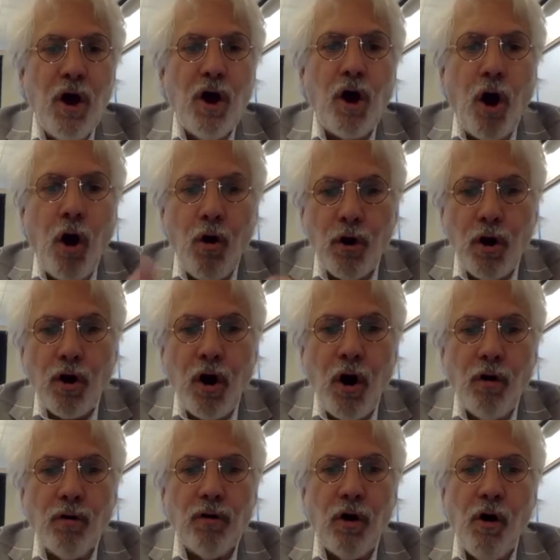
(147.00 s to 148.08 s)

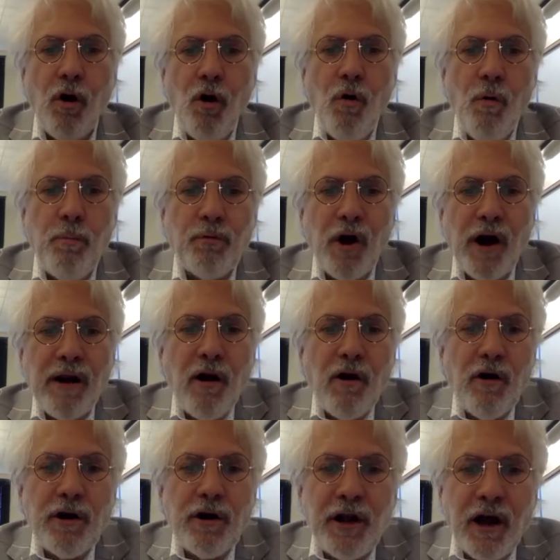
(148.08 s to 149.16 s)
Coca-Cola, who
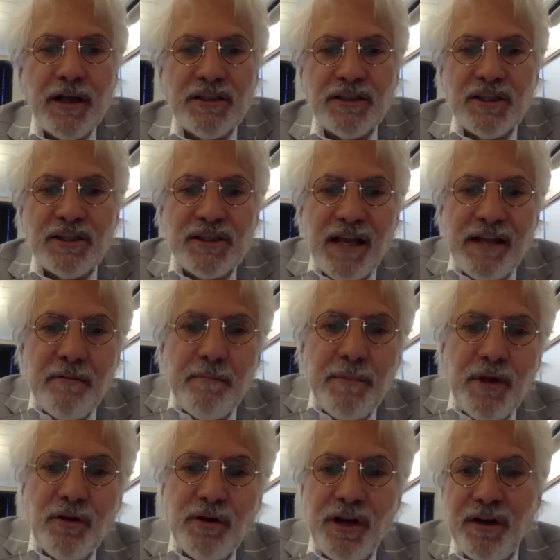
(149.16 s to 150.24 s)
prioritize
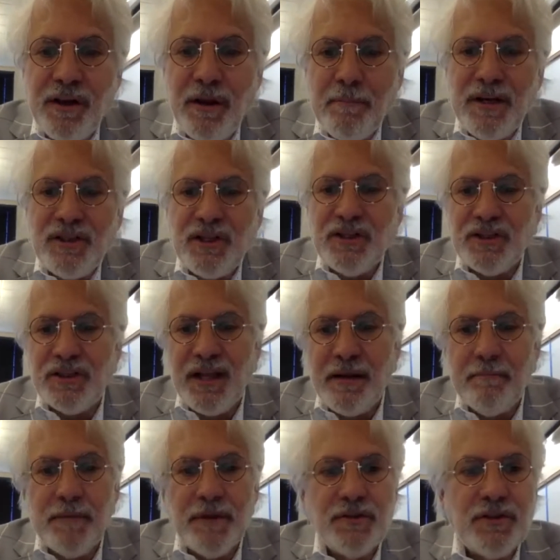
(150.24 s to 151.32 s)
sustainability in their mission
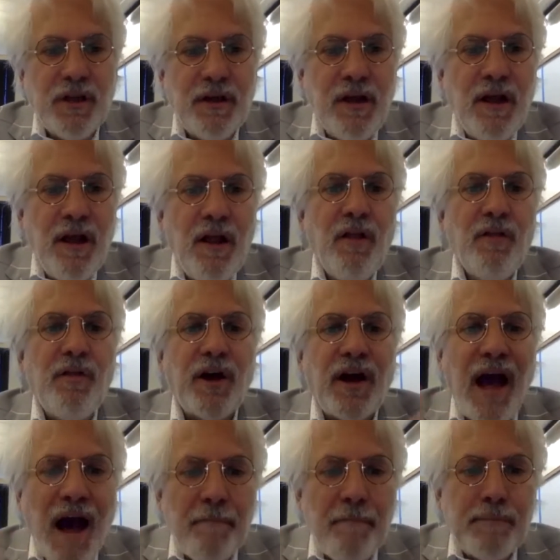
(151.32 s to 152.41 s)
statements, the
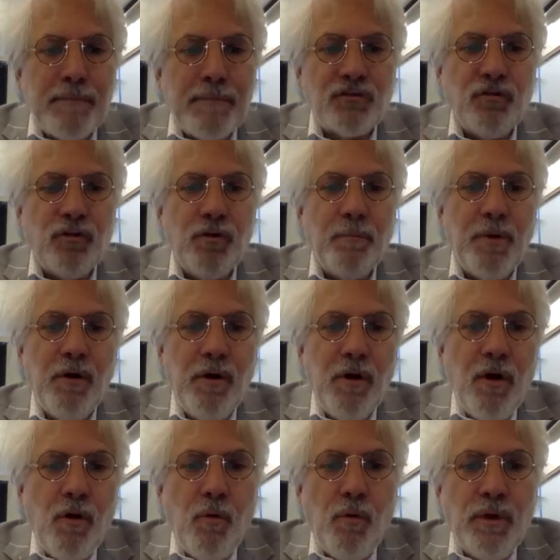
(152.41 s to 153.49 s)
Compass Group,
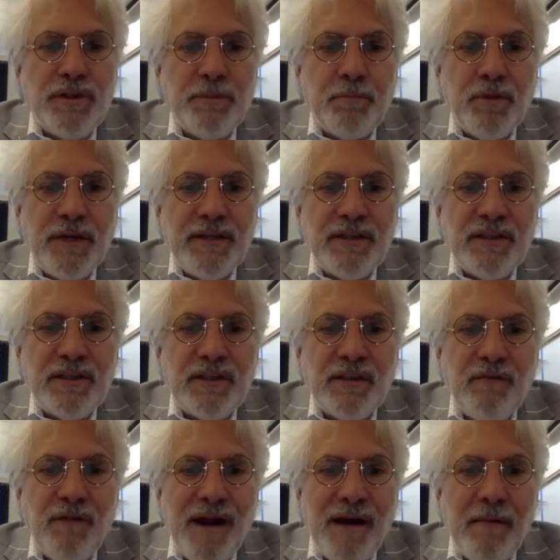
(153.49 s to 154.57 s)
which places
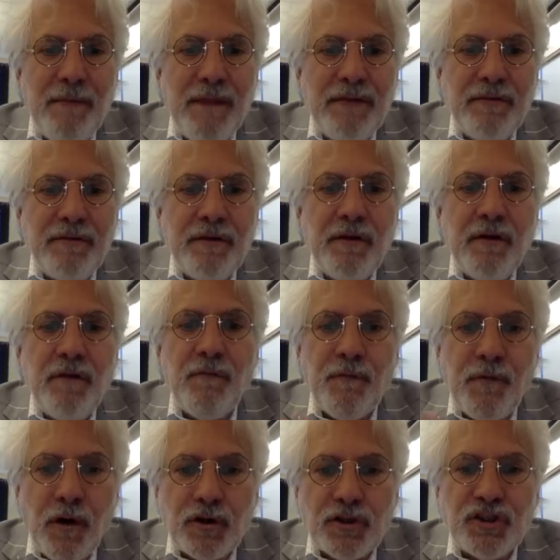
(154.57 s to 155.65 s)
environment
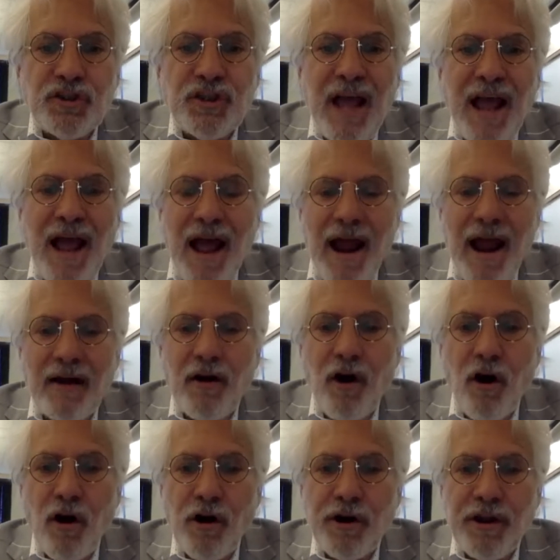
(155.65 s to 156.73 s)
first, and
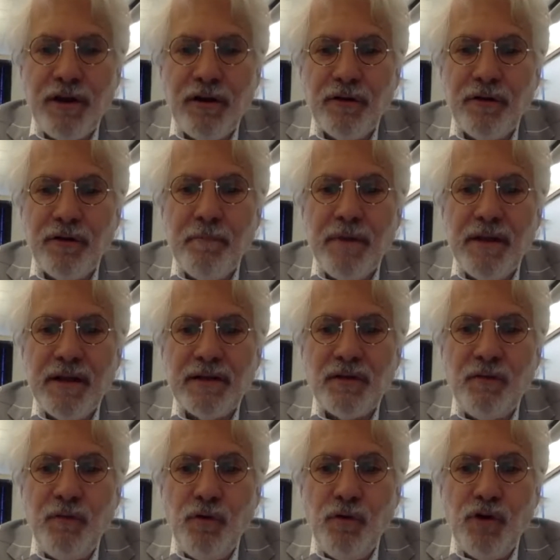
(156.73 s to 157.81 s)
Cargill, the biggest
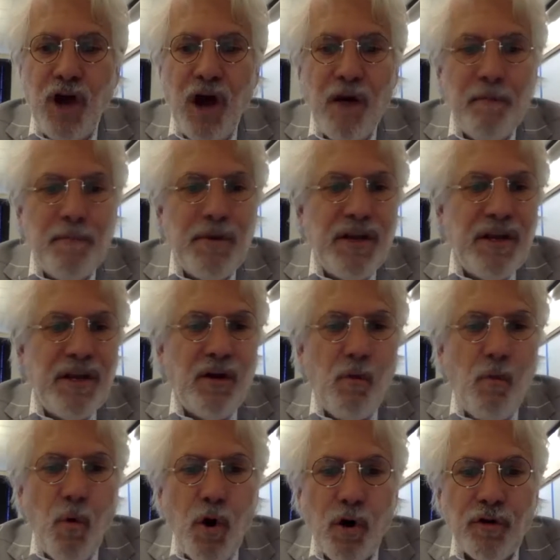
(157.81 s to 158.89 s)
food company in the
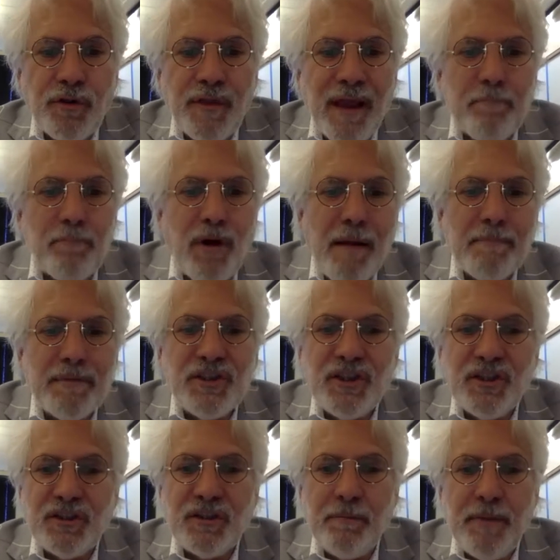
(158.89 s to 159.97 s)
world that
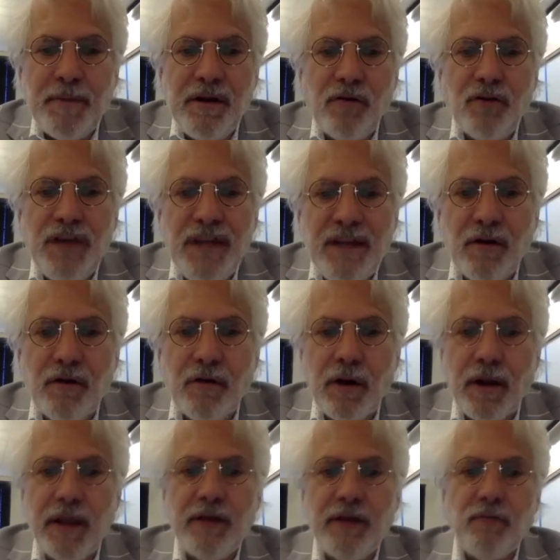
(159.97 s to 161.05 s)
promises to be a leader
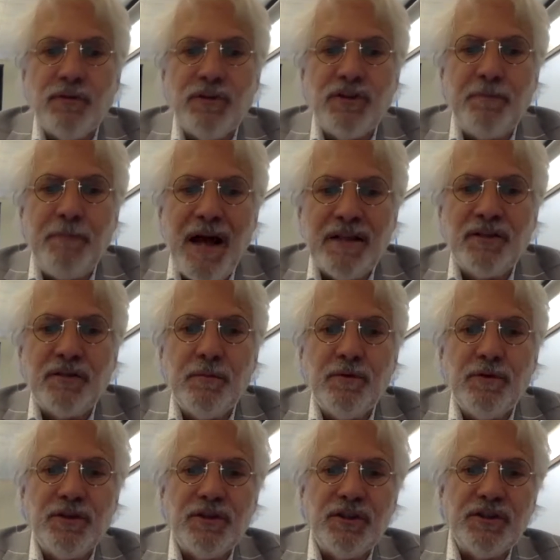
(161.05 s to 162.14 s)
in a responsible
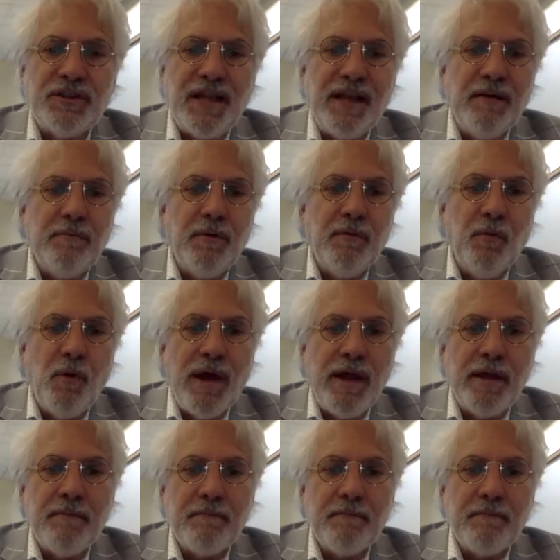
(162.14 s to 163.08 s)
and sustainable way.